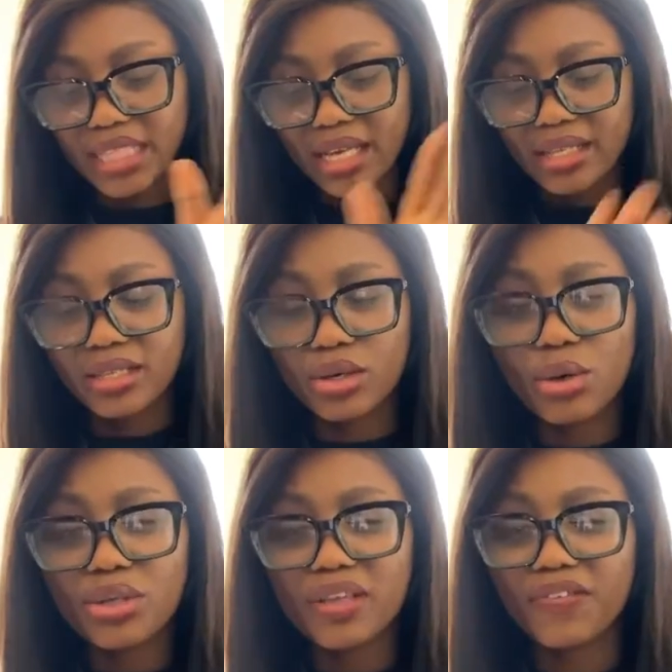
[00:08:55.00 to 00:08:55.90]
the
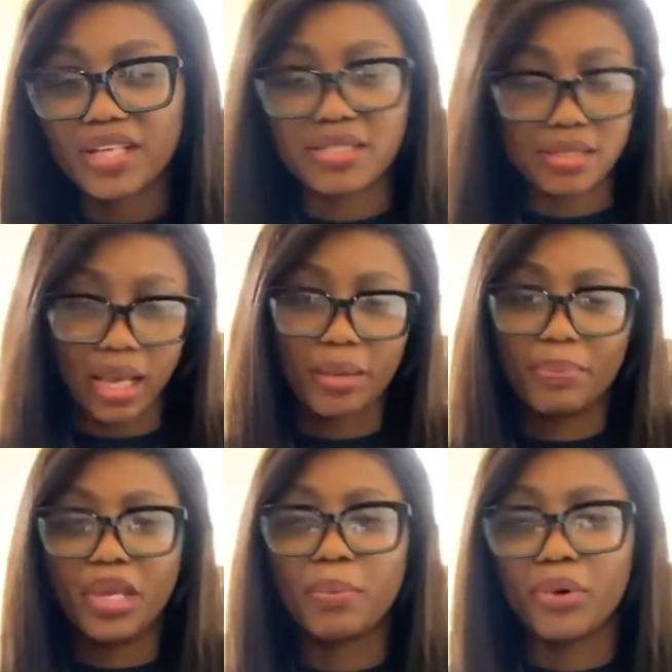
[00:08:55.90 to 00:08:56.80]
Gold Effect is like a
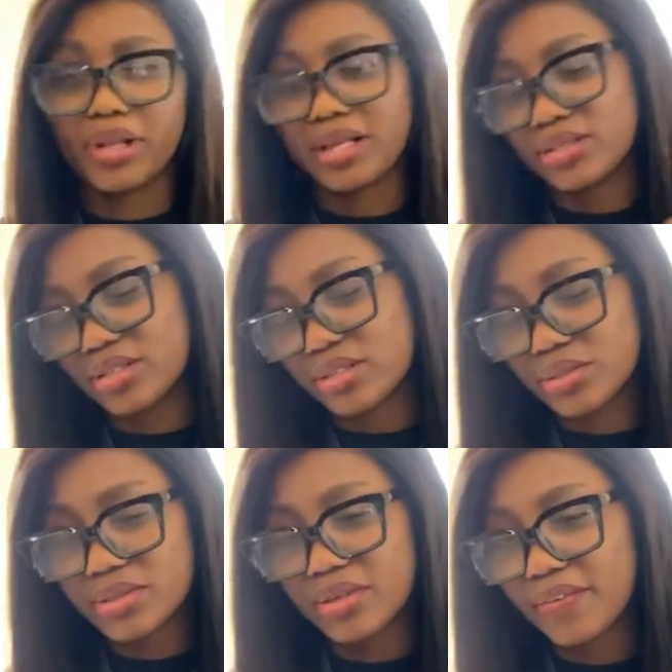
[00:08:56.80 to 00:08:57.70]
big brother to the
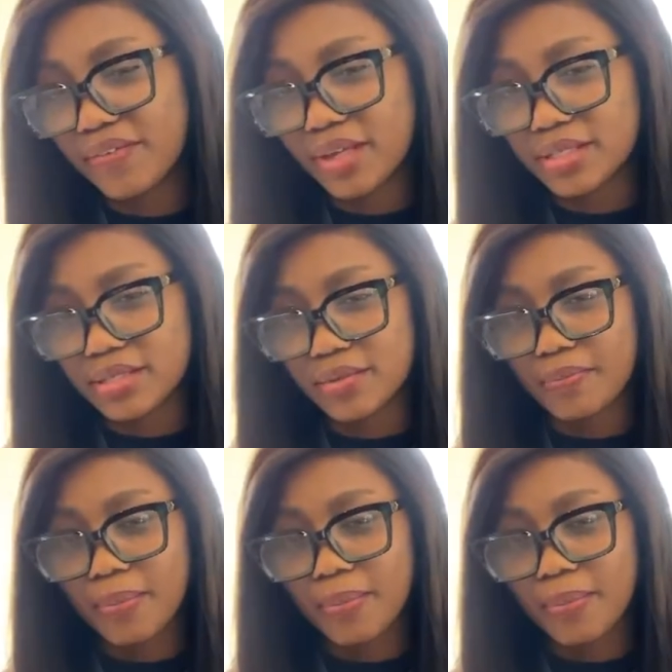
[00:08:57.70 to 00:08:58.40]
Total Effect.